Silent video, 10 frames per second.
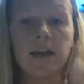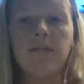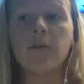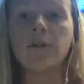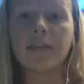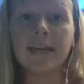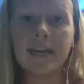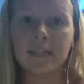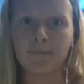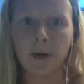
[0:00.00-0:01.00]
if we're looking
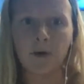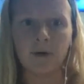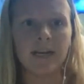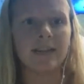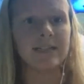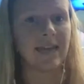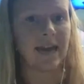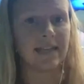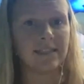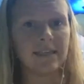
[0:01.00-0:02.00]
at the boat and this
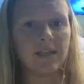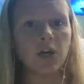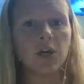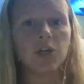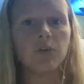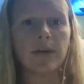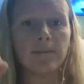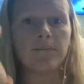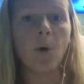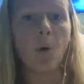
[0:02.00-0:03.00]
gas leak, you
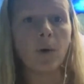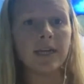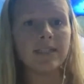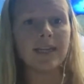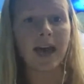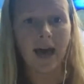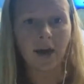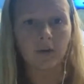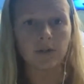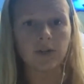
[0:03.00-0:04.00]
can point
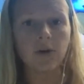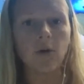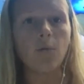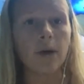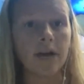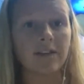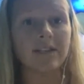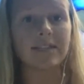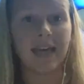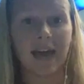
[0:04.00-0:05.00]
out where
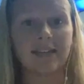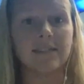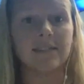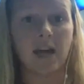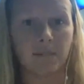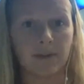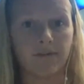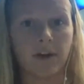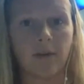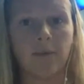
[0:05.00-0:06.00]
this gas is coming
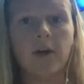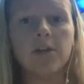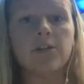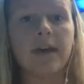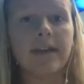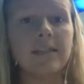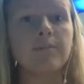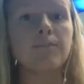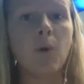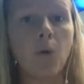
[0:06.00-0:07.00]
from. So that
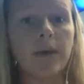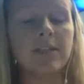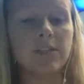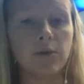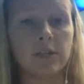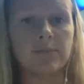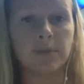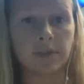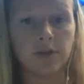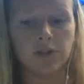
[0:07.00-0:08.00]
is point source
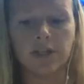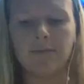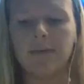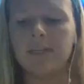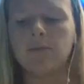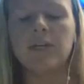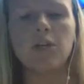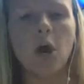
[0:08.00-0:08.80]
pollution. It means we